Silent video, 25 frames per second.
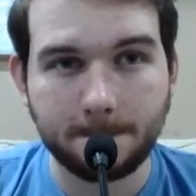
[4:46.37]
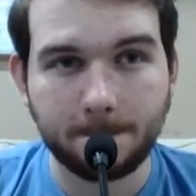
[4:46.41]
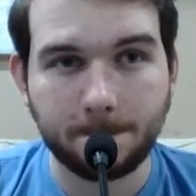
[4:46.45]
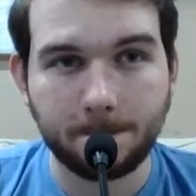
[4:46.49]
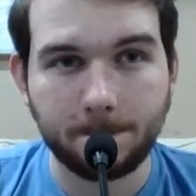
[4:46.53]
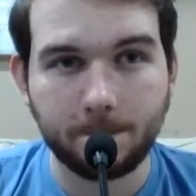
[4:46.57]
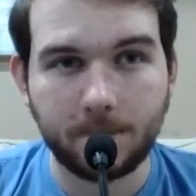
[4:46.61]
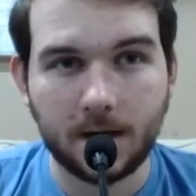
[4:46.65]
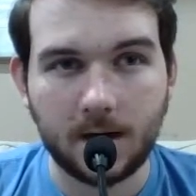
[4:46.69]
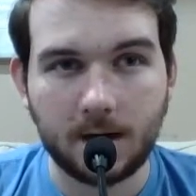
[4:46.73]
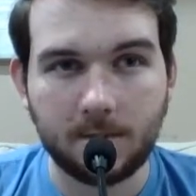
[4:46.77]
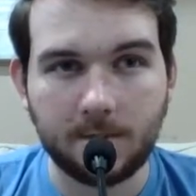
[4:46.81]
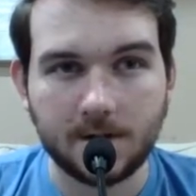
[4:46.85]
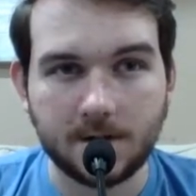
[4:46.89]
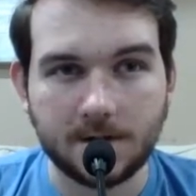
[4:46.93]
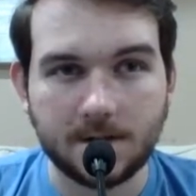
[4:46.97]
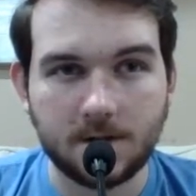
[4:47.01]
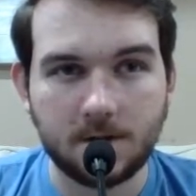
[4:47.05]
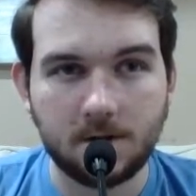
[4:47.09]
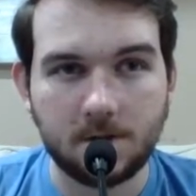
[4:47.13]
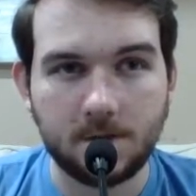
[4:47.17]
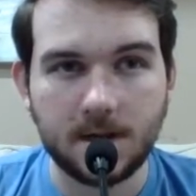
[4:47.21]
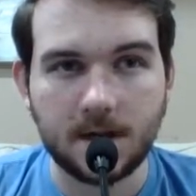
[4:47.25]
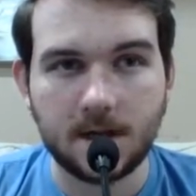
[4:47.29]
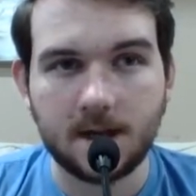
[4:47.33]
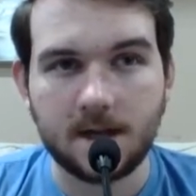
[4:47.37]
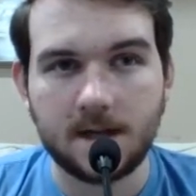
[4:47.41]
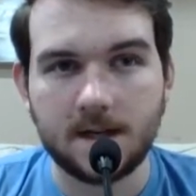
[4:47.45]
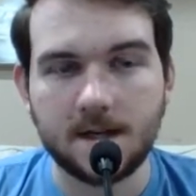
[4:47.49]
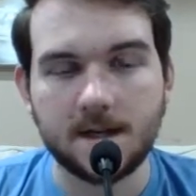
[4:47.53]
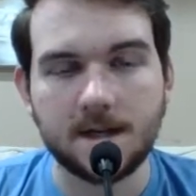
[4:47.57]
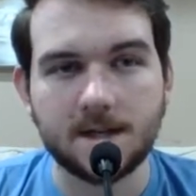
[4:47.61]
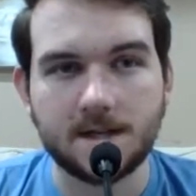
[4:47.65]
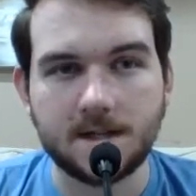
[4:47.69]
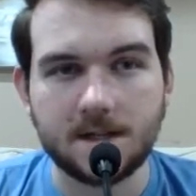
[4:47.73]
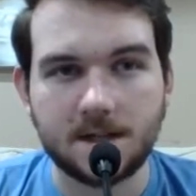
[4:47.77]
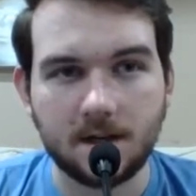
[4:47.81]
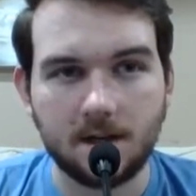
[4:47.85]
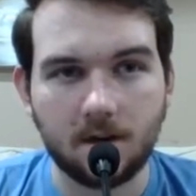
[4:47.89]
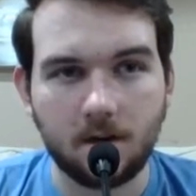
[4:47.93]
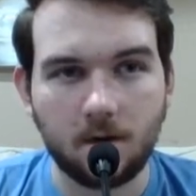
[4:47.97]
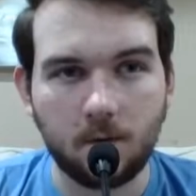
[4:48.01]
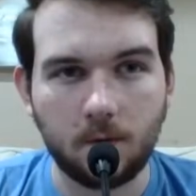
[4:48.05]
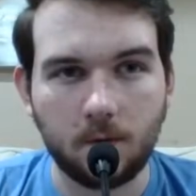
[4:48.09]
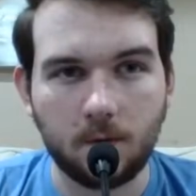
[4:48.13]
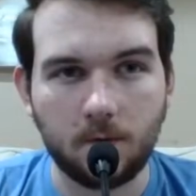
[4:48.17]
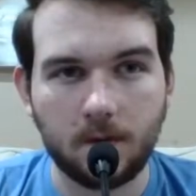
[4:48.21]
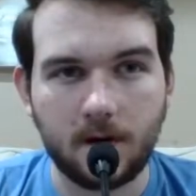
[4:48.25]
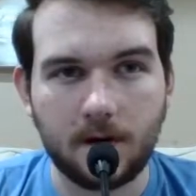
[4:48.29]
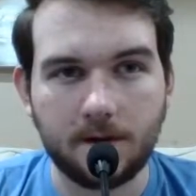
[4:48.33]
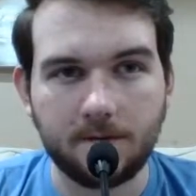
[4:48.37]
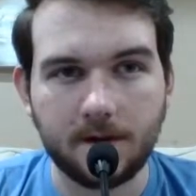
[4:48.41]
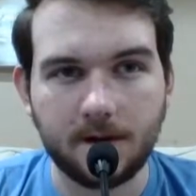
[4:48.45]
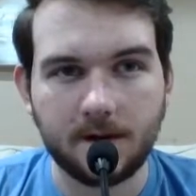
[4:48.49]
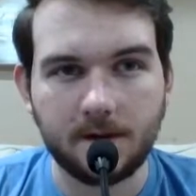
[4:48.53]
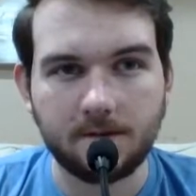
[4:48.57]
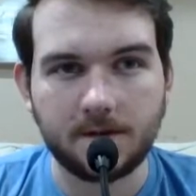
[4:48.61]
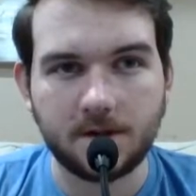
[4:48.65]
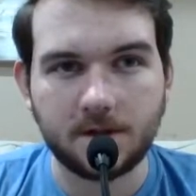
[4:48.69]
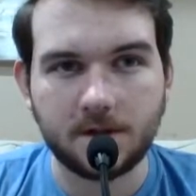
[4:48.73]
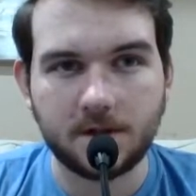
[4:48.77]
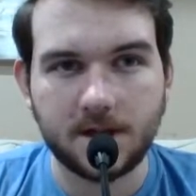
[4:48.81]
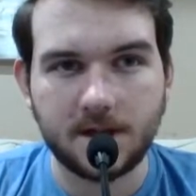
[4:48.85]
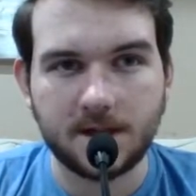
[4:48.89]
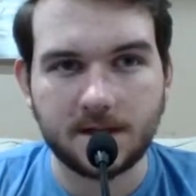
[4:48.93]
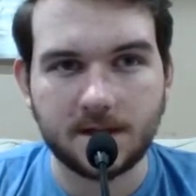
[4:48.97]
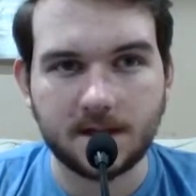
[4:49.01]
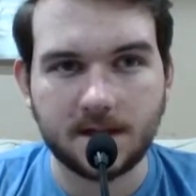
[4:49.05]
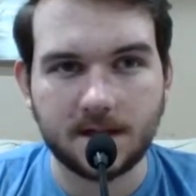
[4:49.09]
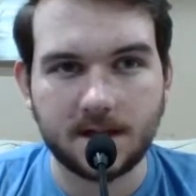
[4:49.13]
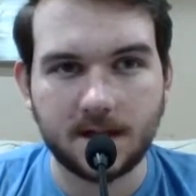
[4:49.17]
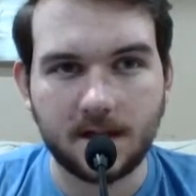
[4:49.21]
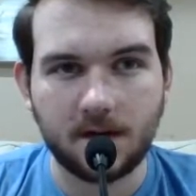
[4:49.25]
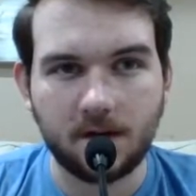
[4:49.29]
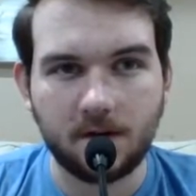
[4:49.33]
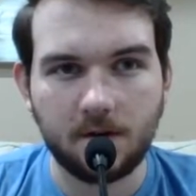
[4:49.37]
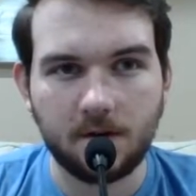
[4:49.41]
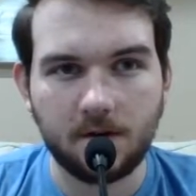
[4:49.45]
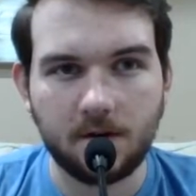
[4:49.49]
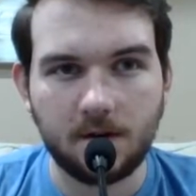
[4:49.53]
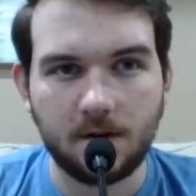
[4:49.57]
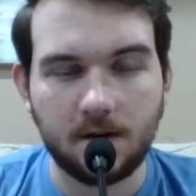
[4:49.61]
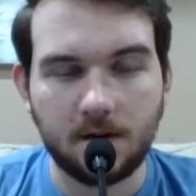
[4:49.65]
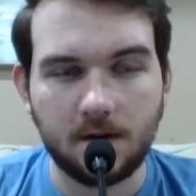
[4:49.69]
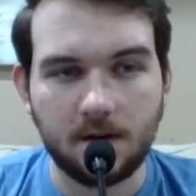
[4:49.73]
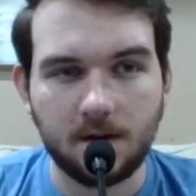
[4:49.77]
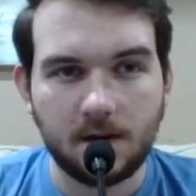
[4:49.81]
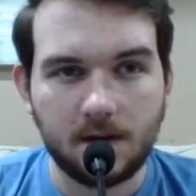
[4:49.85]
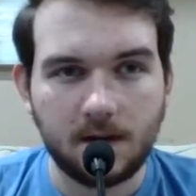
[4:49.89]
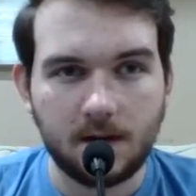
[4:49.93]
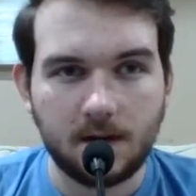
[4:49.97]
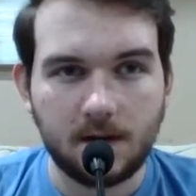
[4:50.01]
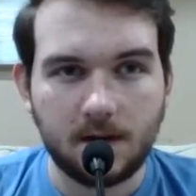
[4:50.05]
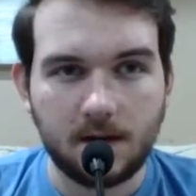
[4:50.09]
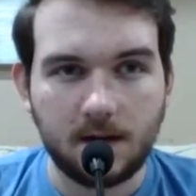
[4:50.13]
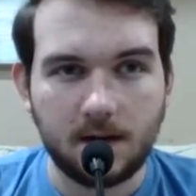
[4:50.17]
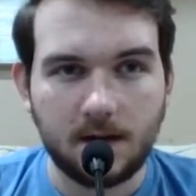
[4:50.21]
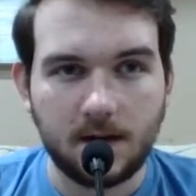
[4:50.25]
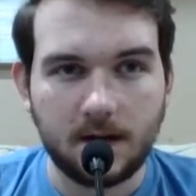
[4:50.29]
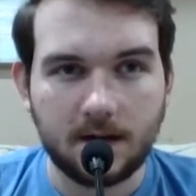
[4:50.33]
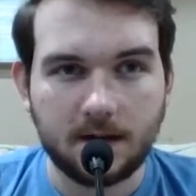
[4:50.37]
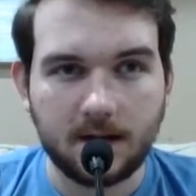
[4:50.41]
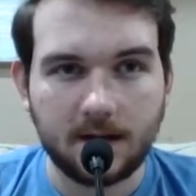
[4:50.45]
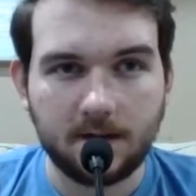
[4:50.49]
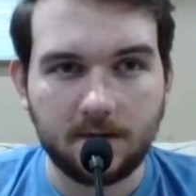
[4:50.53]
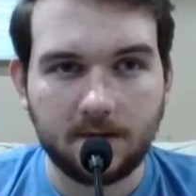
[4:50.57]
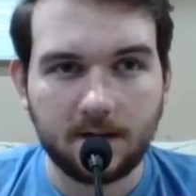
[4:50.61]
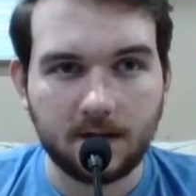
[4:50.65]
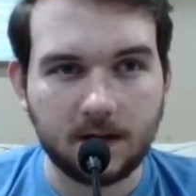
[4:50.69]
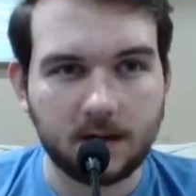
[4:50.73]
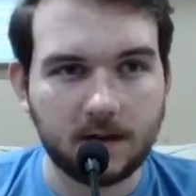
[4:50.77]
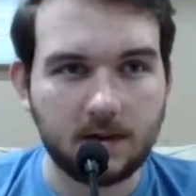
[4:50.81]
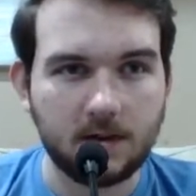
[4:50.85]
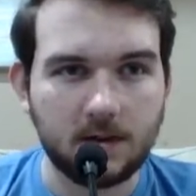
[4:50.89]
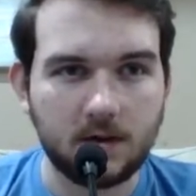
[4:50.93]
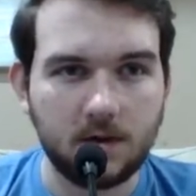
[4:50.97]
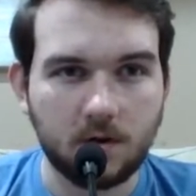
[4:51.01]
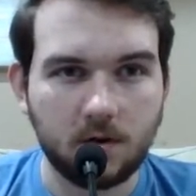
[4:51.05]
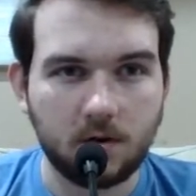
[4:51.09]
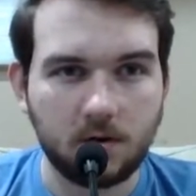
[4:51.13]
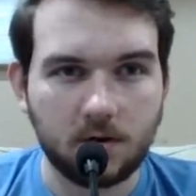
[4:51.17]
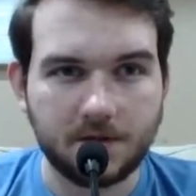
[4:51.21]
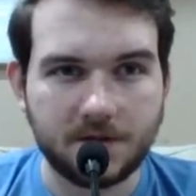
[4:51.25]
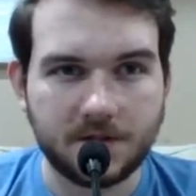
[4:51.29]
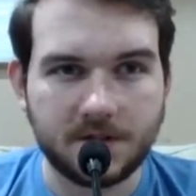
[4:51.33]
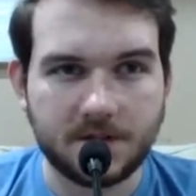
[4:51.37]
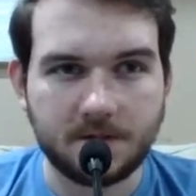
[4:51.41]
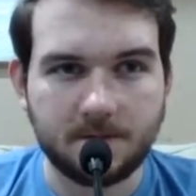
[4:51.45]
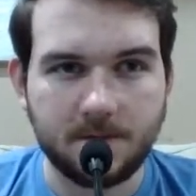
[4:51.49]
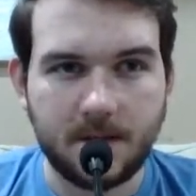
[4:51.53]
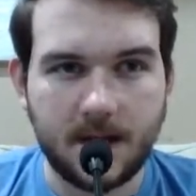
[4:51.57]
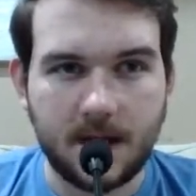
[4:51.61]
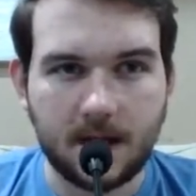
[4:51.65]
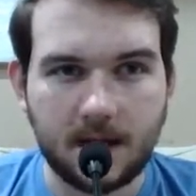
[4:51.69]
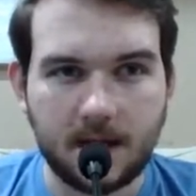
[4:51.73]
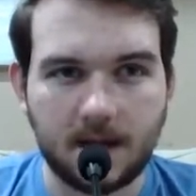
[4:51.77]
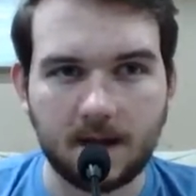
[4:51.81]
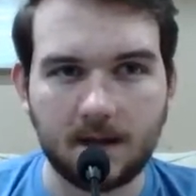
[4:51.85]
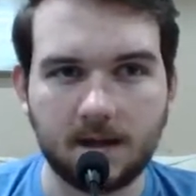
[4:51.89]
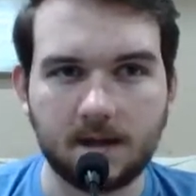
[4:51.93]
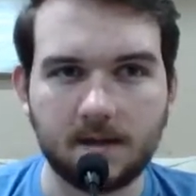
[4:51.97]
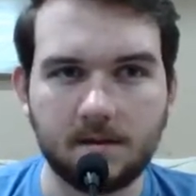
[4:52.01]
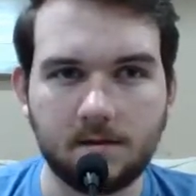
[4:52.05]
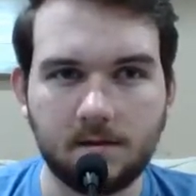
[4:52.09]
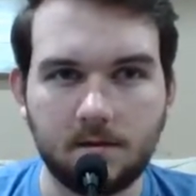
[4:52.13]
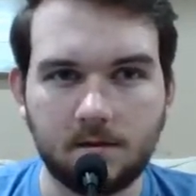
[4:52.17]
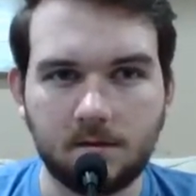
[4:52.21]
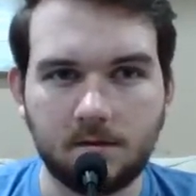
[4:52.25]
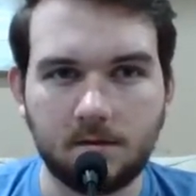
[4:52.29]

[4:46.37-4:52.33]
but I'm assuming it is, so we're probably gonna have to chase it down and give it a good old smacking.